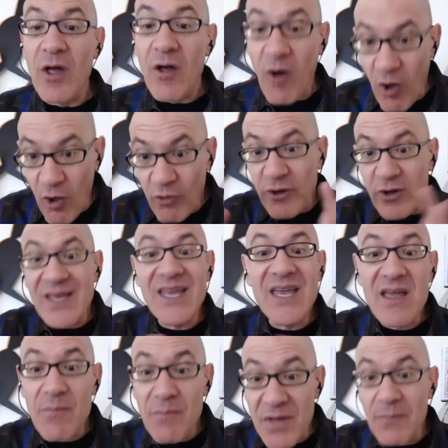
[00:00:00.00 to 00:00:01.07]
all their
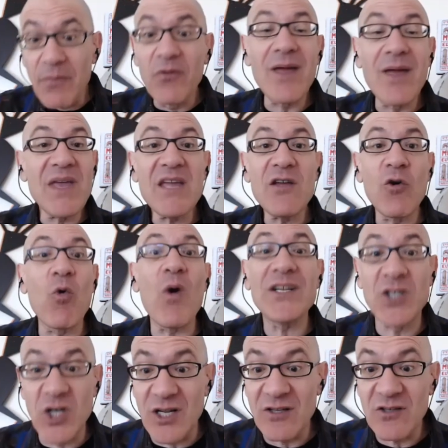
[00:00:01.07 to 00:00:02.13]
key people they meet
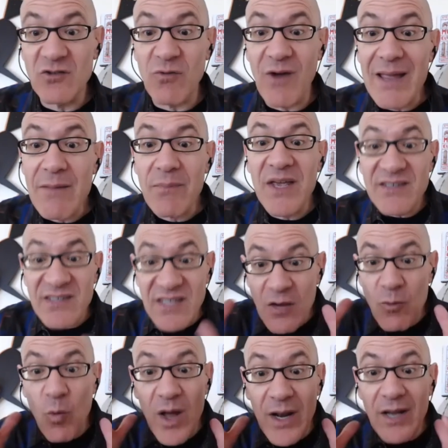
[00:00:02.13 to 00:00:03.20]
questions, right? Because they
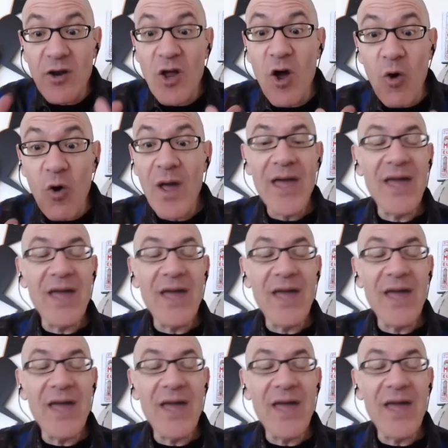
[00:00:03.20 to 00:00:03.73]
want to know.